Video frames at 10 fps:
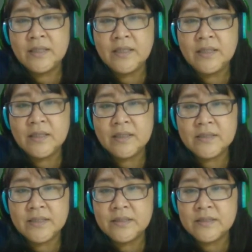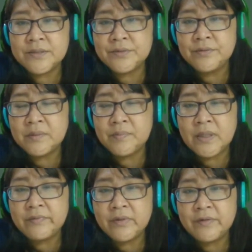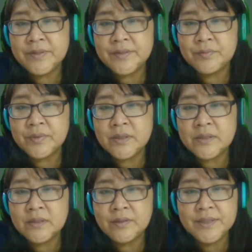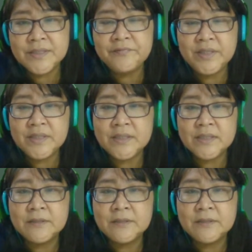He does this through the power of his words, not his fists.